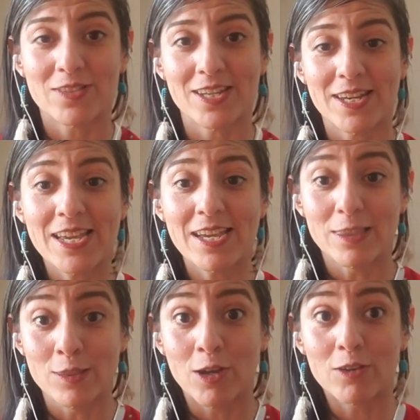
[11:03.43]
then
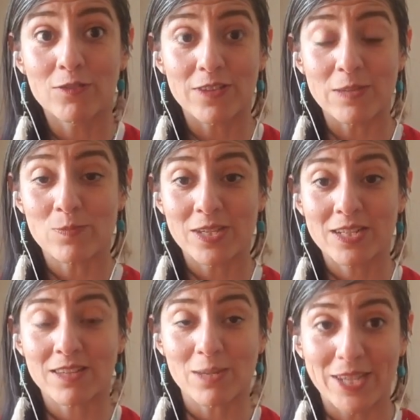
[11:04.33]
love
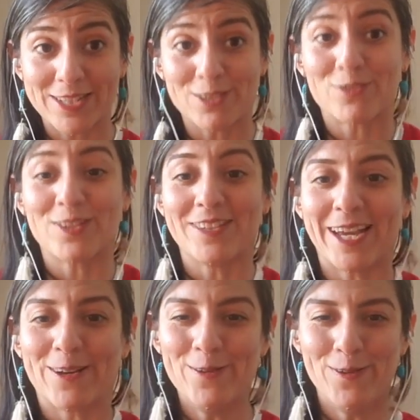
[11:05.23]
immediately makes you feel
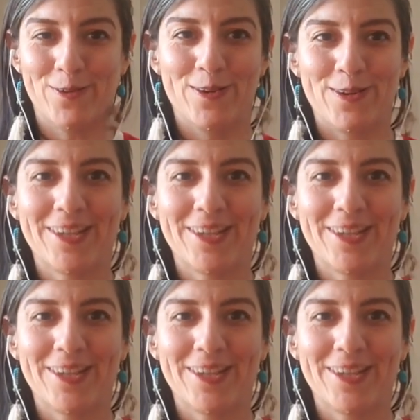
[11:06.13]
like, ooh,